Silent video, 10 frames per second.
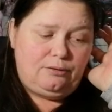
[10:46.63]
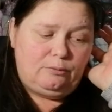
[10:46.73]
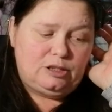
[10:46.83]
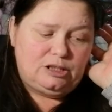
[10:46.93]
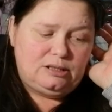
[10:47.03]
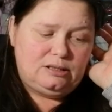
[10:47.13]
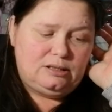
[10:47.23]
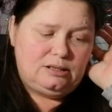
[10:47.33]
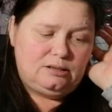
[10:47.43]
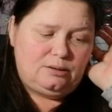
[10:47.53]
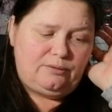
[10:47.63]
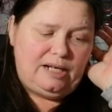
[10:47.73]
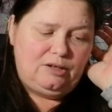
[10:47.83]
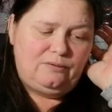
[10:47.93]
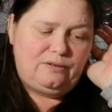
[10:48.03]
which is
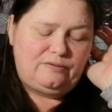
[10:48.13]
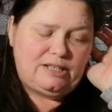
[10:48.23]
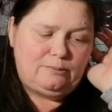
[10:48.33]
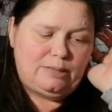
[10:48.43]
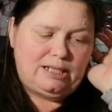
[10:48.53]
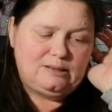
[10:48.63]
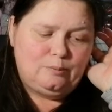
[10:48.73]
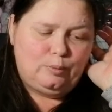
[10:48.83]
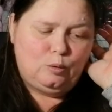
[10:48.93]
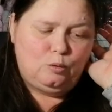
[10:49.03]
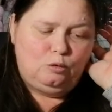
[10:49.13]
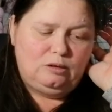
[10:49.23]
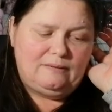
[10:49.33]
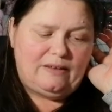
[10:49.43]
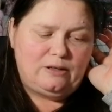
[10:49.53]
315 meters a
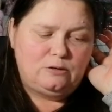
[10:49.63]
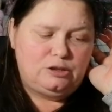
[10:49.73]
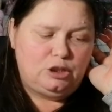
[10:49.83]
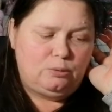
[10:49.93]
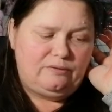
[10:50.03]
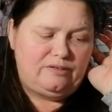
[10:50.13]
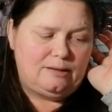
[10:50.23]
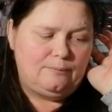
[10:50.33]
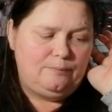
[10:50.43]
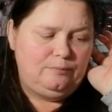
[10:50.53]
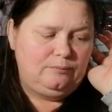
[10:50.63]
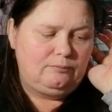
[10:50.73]
ball, and they use 2 of them.